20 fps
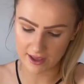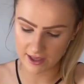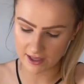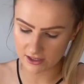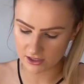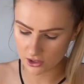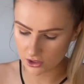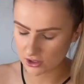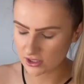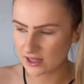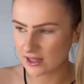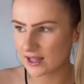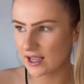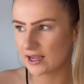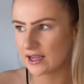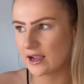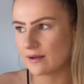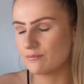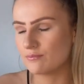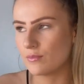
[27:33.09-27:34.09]
It's not something like
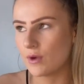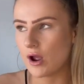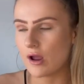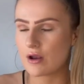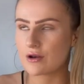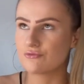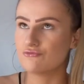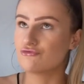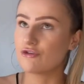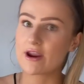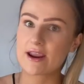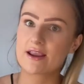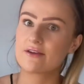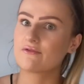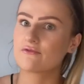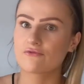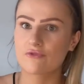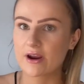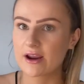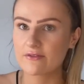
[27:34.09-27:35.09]
I'm, I'd rave and
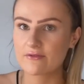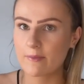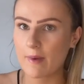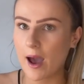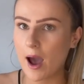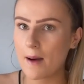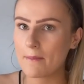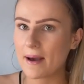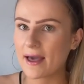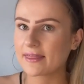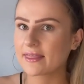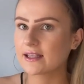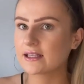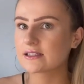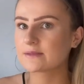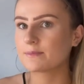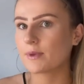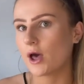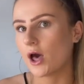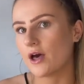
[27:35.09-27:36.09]
rave about, but I think it's
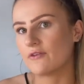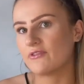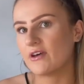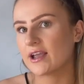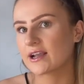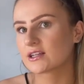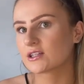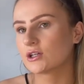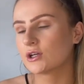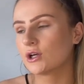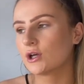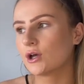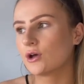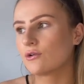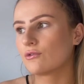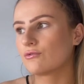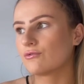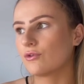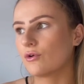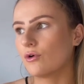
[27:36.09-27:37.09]
perfect
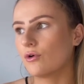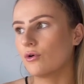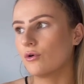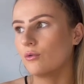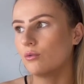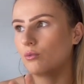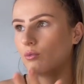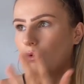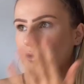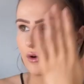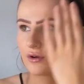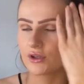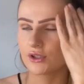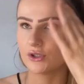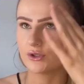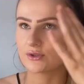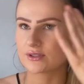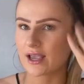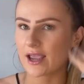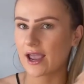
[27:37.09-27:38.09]
for what
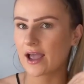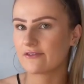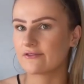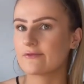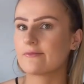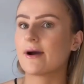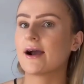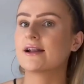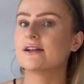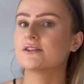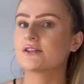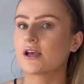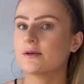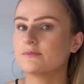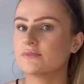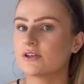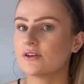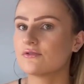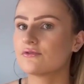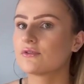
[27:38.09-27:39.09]
use I have in mind in terms
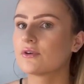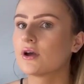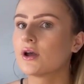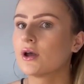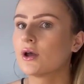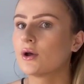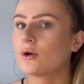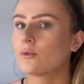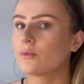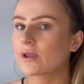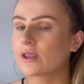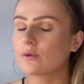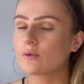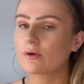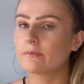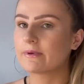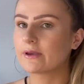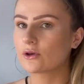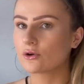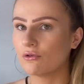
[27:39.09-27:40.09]
of when you want to
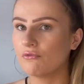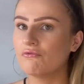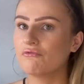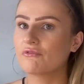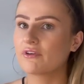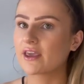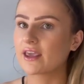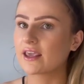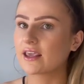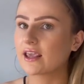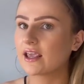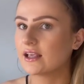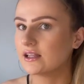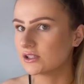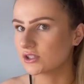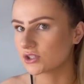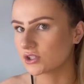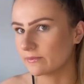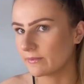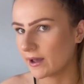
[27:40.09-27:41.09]
be comfy in
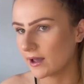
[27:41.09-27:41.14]
summer.